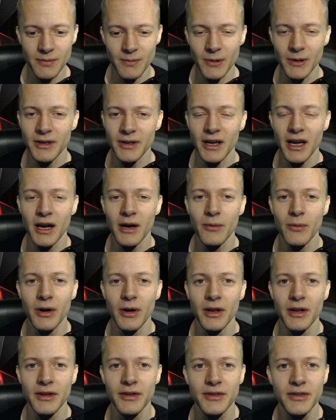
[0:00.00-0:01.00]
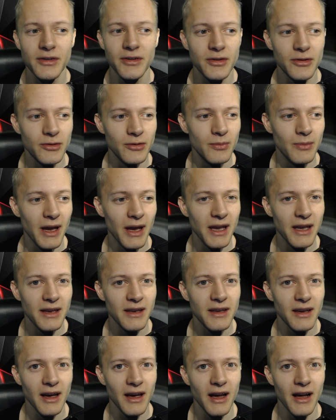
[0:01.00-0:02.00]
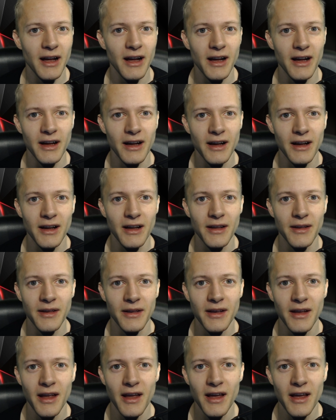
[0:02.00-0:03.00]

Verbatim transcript: but I want to make um,